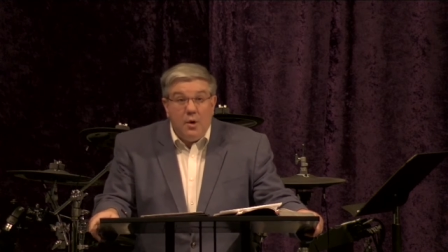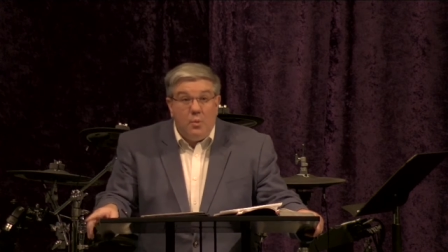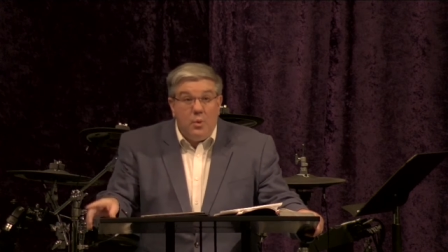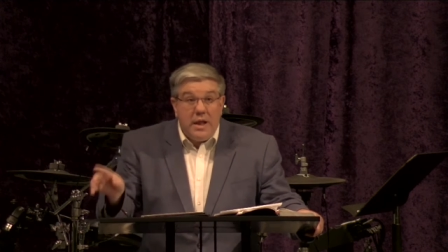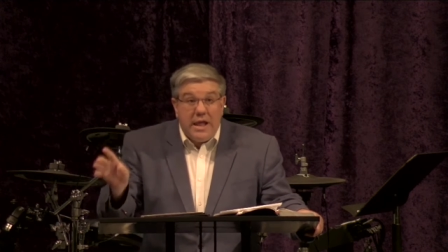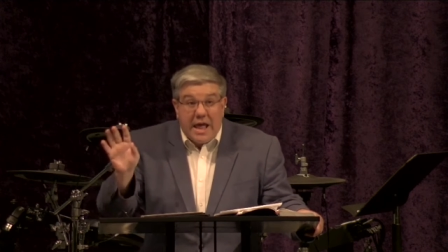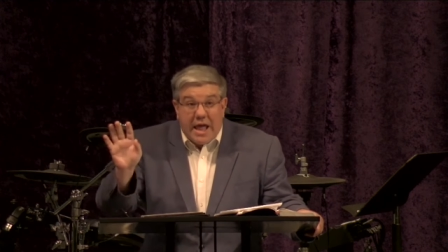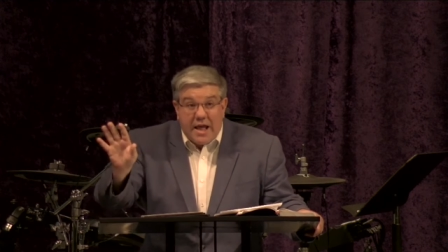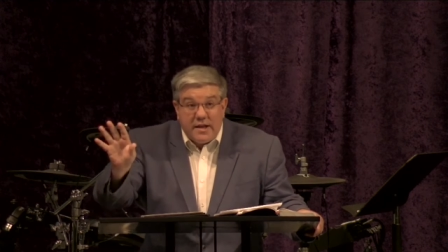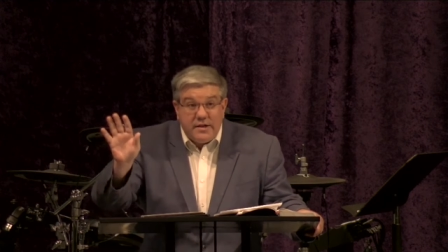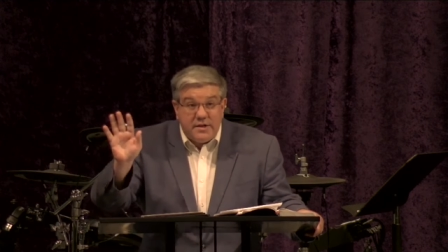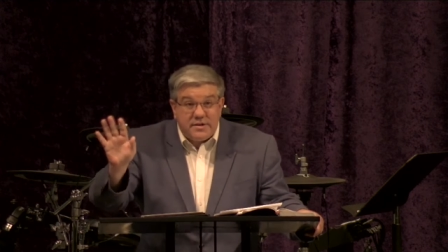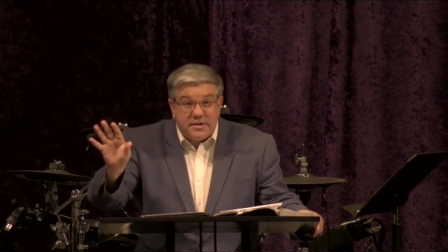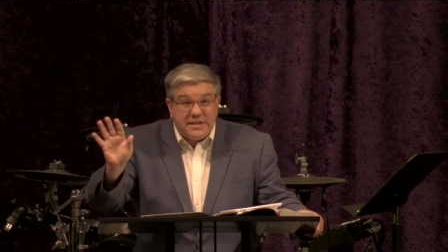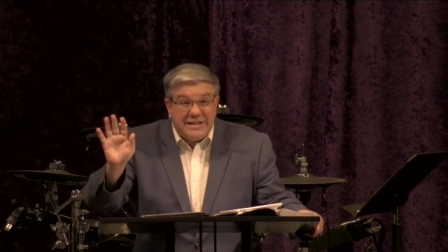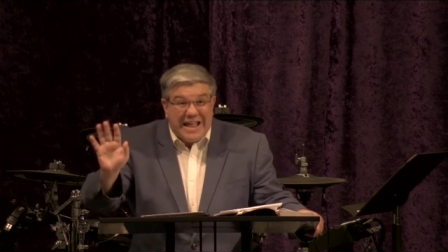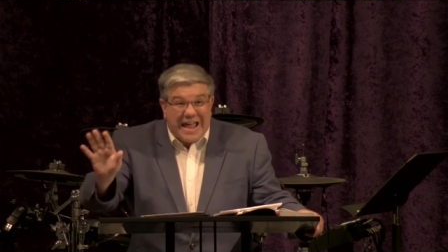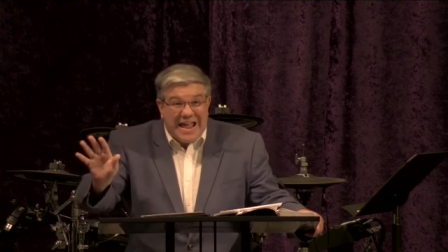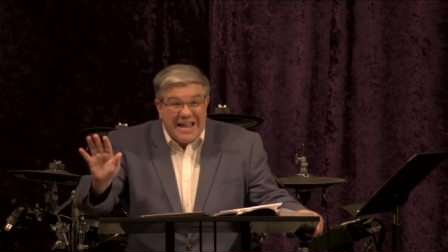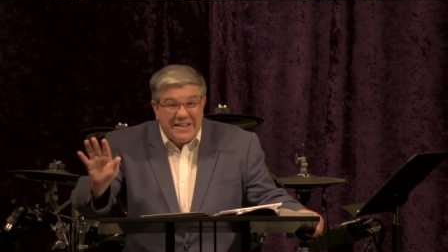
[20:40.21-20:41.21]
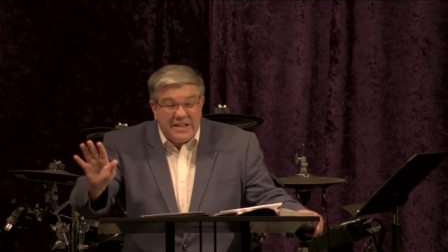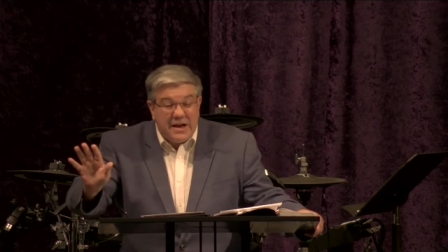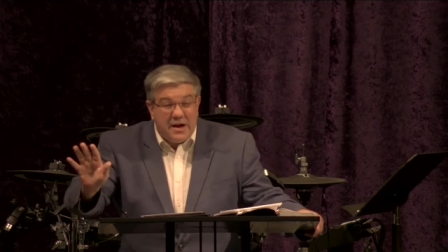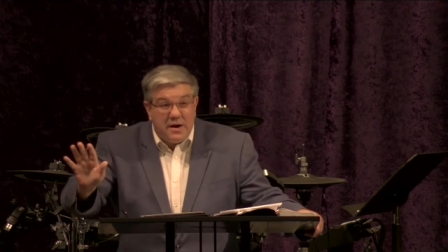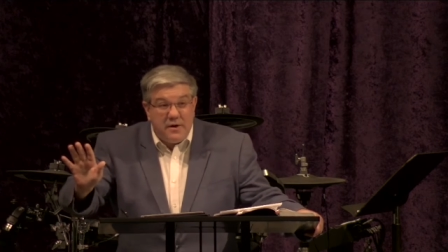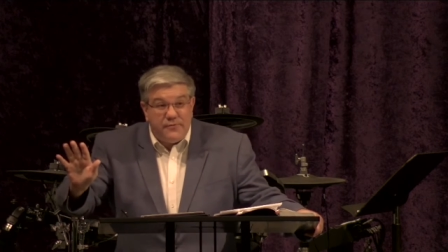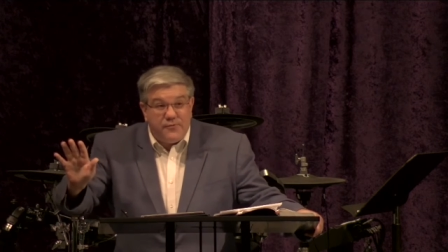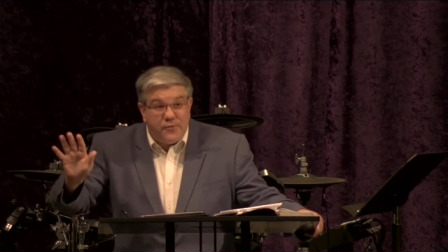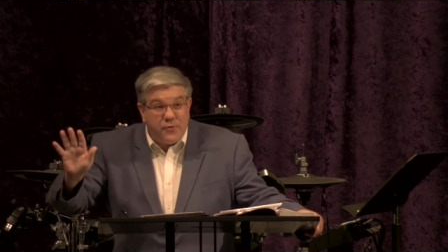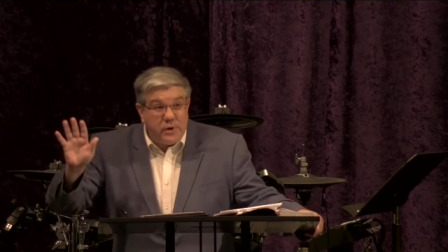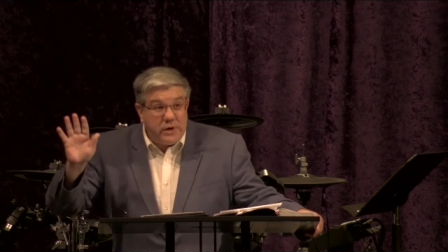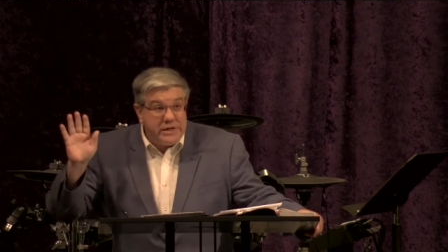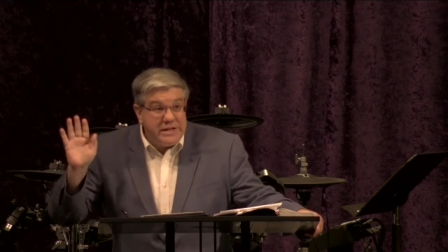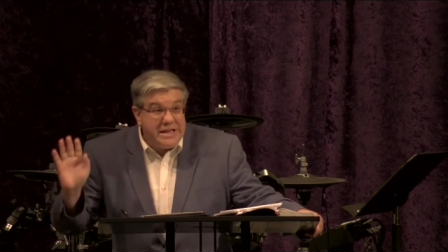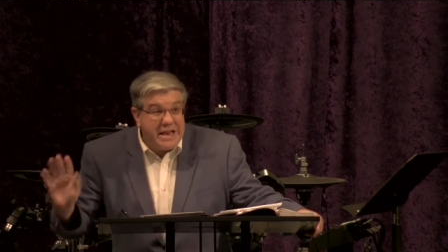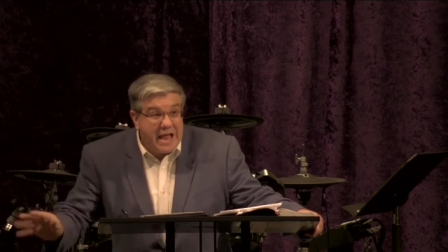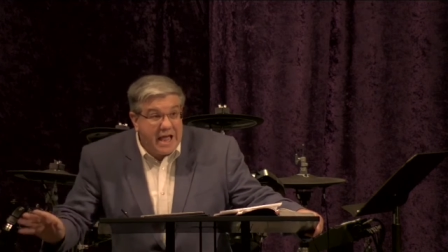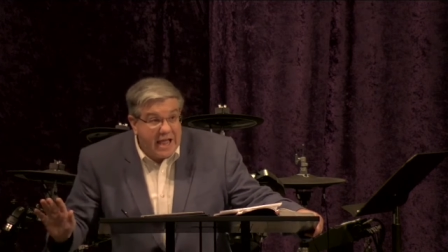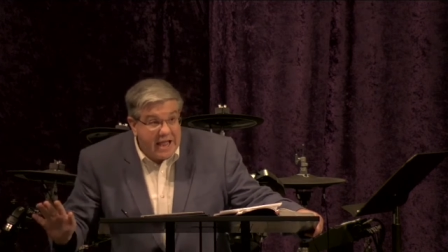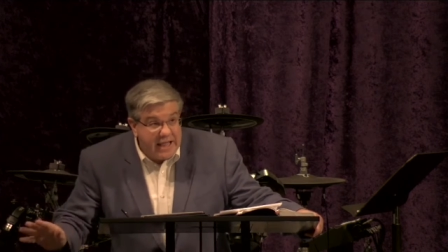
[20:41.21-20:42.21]
We had to stay there for a
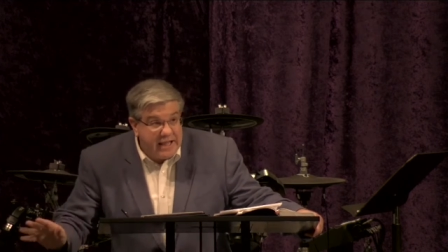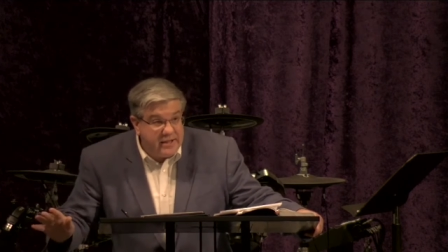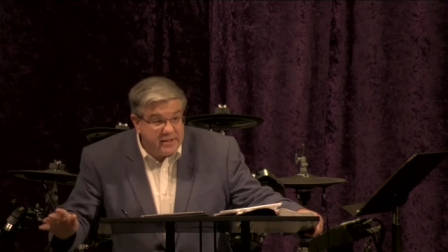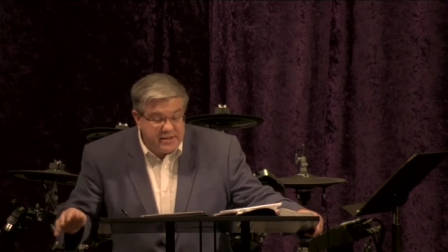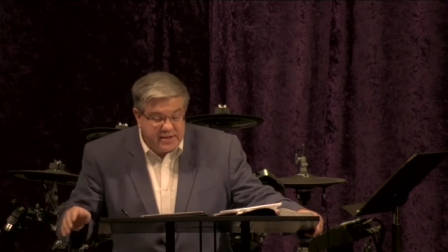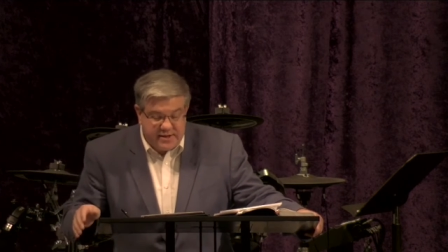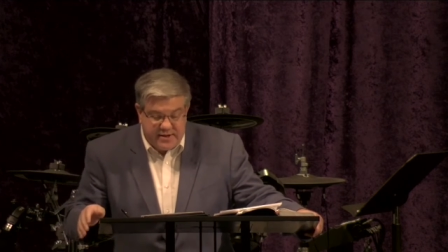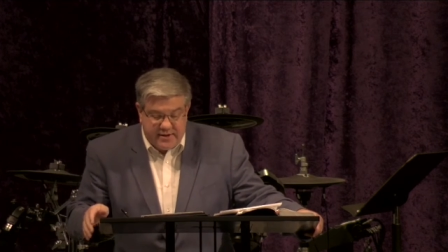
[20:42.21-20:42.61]
night,